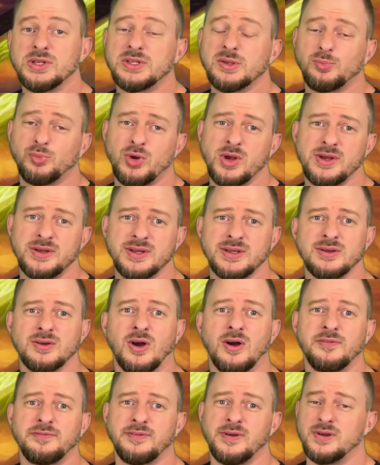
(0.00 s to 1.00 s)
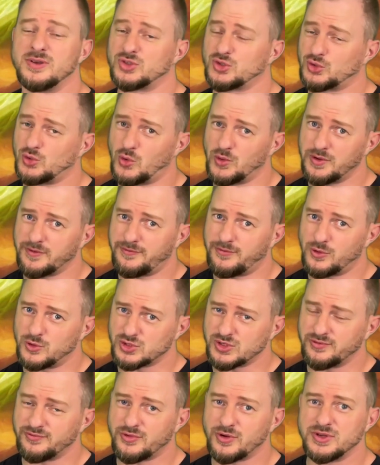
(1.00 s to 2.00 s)
the printing of Sword of Fortune
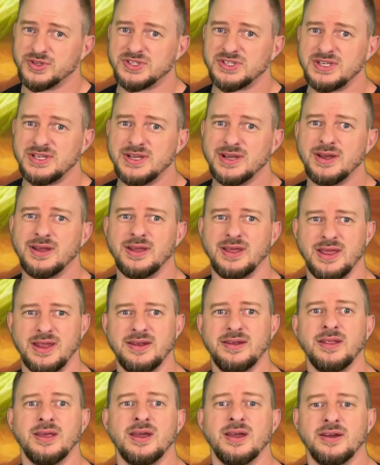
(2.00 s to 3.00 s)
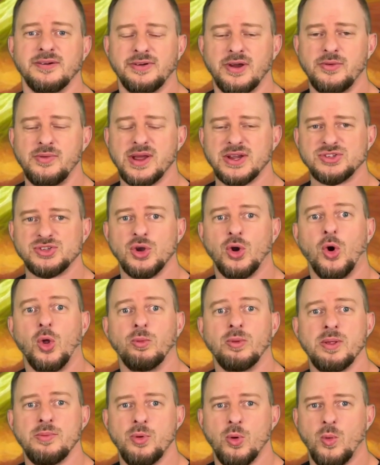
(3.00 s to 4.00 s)
Frontier in Phyrexia All
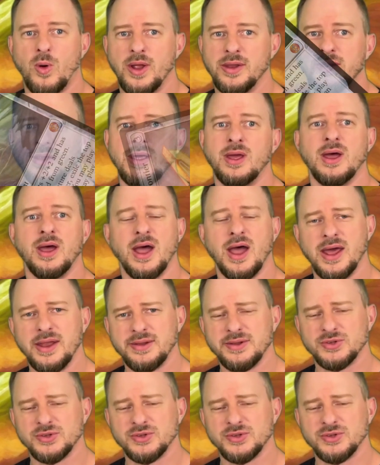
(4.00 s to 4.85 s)
Number 1 and the